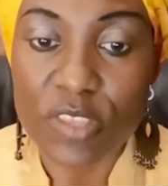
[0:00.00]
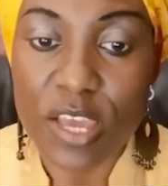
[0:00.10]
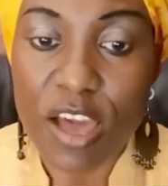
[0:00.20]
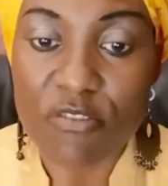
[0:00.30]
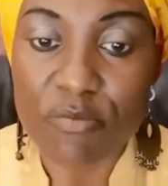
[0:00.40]
of
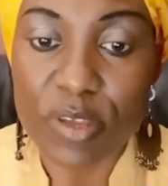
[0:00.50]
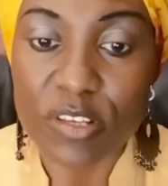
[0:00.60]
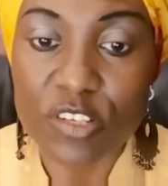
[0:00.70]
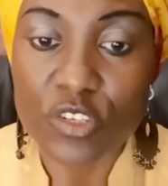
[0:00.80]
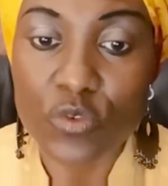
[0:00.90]
the
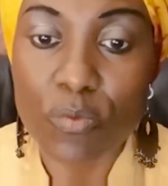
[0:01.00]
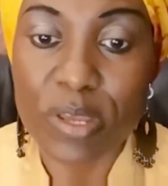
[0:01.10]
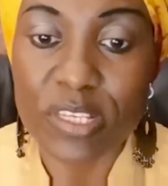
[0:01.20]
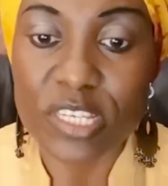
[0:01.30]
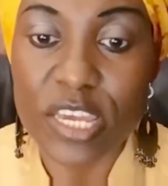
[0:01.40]
government to
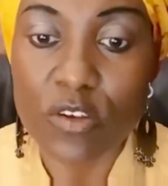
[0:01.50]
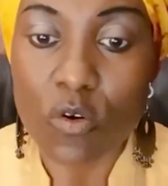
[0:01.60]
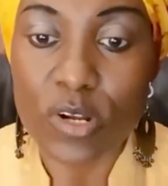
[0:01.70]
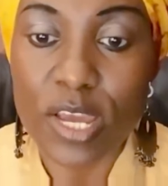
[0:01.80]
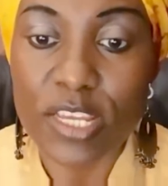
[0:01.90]
maintain
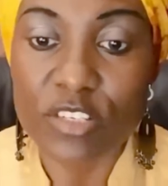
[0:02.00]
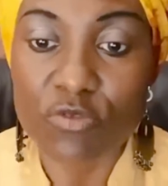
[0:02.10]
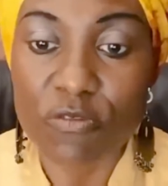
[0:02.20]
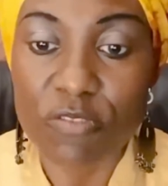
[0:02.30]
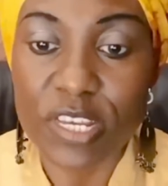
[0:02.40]
order is
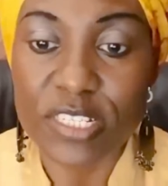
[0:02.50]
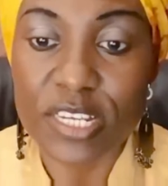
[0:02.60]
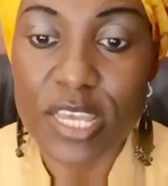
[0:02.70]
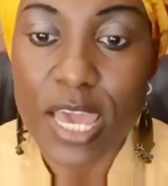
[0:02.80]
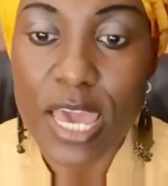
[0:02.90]

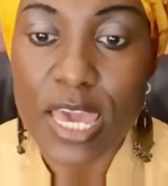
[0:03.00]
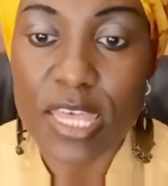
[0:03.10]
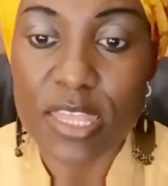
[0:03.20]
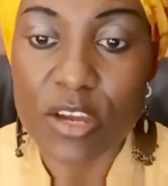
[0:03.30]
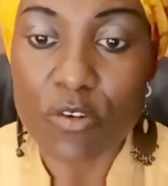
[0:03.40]
reflected
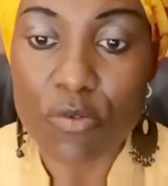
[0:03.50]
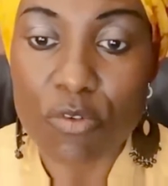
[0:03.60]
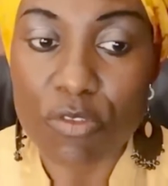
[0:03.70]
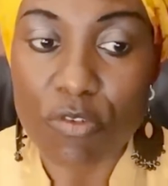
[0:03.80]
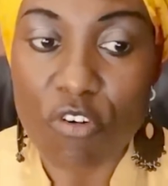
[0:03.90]
in the
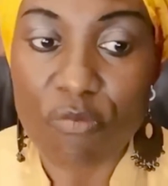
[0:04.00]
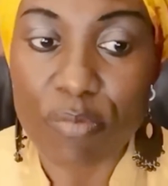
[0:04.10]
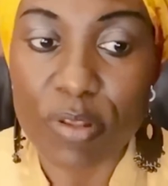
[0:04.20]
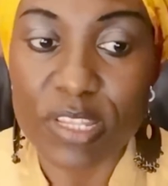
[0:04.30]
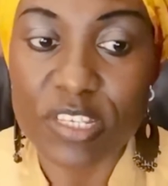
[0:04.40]
growth of
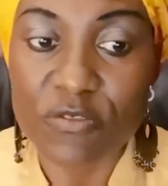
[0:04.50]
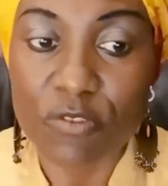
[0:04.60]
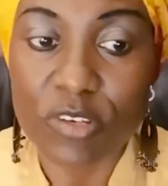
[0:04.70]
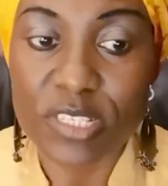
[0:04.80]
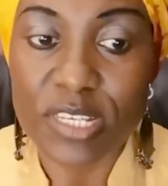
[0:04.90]
police
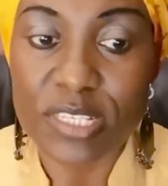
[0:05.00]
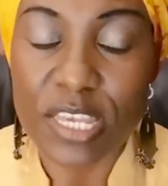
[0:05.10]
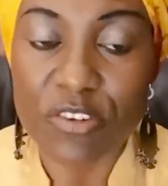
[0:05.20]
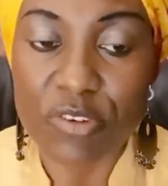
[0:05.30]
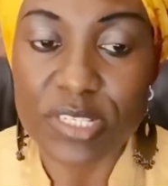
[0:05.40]
forces
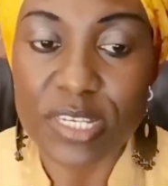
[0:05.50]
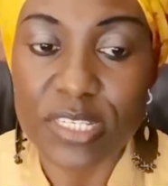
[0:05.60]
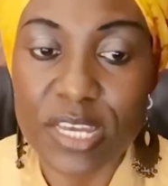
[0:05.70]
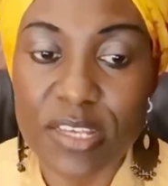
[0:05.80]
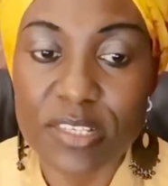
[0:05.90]
in
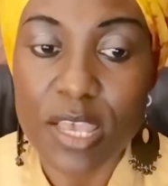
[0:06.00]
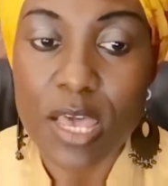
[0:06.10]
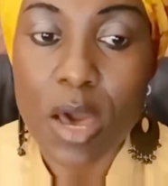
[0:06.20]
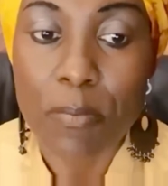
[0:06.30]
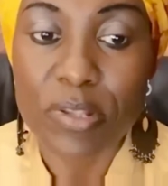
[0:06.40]
recent years.
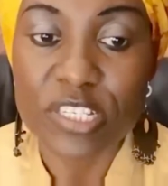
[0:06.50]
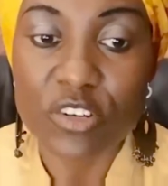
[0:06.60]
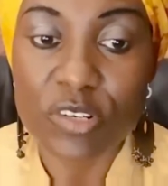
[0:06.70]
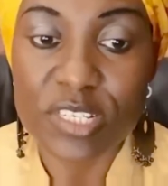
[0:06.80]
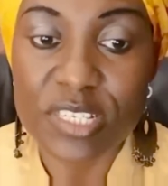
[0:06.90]

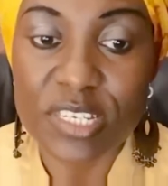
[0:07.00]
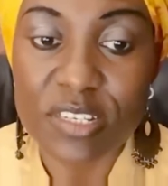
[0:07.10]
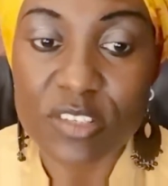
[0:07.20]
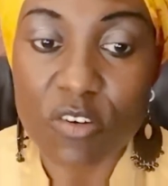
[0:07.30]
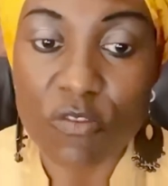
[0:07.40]
Political
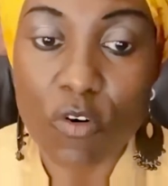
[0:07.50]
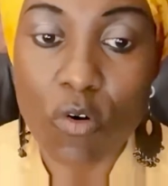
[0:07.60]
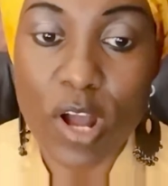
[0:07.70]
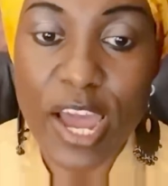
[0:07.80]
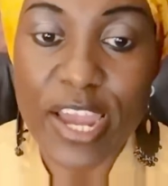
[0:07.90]
dissidents of
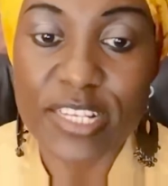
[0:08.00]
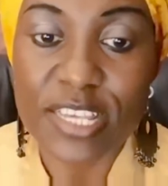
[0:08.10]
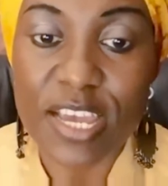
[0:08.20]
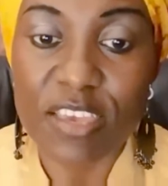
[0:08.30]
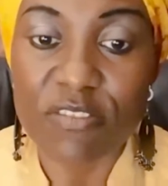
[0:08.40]
all
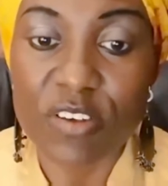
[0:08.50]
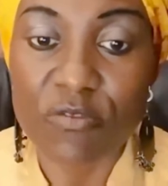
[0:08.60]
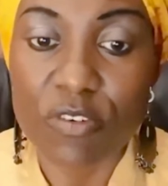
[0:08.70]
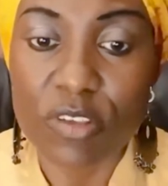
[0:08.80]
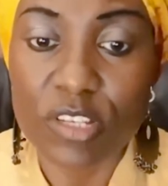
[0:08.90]
kinds are given
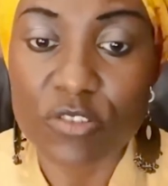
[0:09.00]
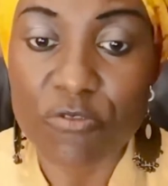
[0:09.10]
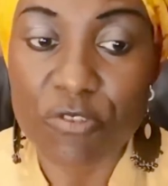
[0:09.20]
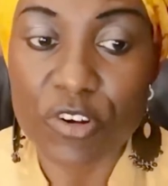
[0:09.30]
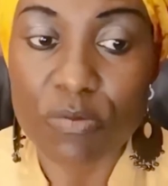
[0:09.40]
very
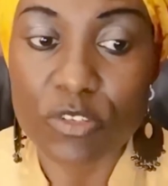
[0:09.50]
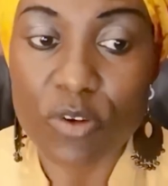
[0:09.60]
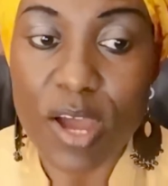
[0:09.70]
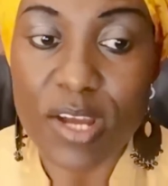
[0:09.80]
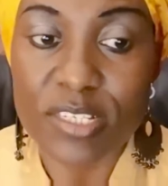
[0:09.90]
little freedom
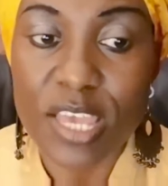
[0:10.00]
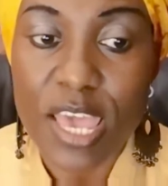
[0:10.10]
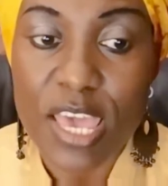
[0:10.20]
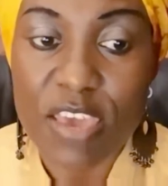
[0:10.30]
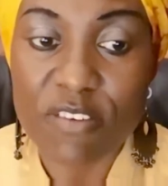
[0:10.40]
to act.
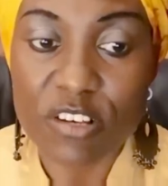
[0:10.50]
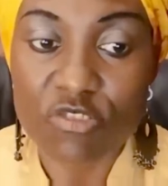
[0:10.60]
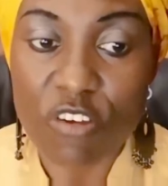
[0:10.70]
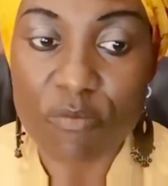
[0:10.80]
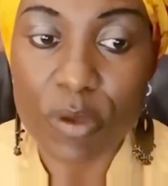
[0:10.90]
Even
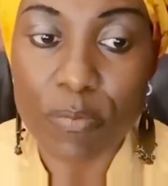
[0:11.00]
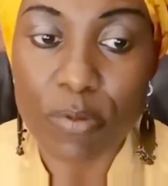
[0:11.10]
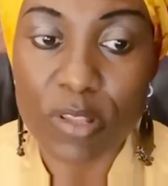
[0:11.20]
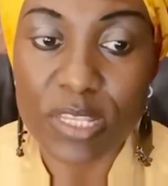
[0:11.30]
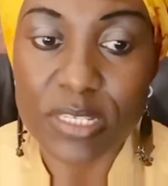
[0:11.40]
traffic
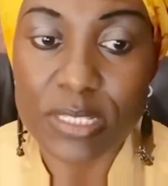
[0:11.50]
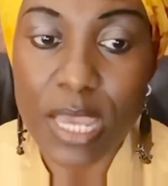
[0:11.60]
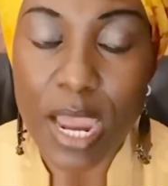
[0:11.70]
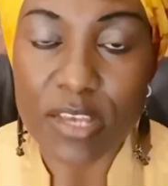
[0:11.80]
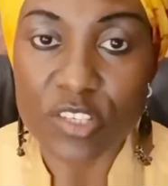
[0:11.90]

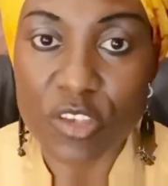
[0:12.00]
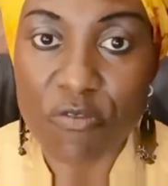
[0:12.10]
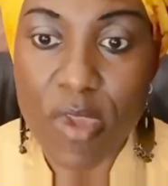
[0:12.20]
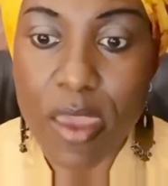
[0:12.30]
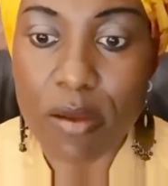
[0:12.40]
police are
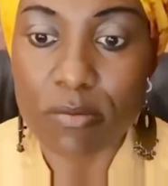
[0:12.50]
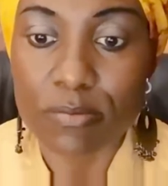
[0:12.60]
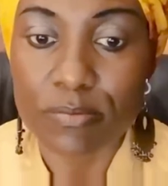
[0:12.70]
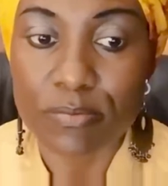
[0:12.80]
severe.